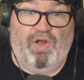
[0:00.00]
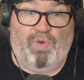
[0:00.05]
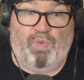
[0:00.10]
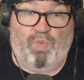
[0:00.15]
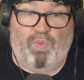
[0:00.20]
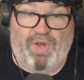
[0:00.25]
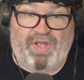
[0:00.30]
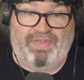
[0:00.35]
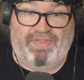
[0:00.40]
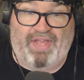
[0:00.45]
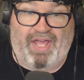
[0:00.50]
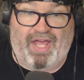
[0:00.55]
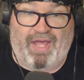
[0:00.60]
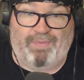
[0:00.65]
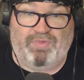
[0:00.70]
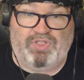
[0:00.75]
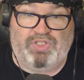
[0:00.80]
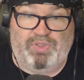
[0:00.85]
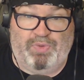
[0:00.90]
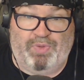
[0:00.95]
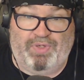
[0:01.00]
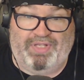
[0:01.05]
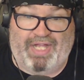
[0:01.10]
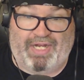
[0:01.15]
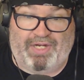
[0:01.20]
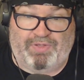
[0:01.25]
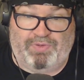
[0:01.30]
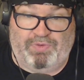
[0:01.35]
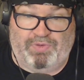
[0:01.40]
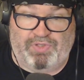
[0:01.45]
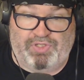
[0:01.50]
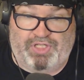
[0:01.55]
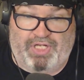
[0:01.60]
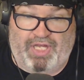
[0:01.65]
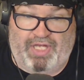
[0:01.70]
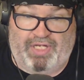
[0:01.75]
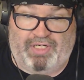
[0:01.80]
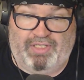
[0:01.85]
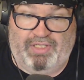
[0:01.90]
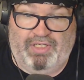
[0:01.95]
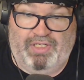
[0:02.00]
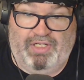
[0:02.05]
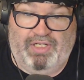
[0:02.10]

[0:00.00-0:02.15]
with them doing that cool shit.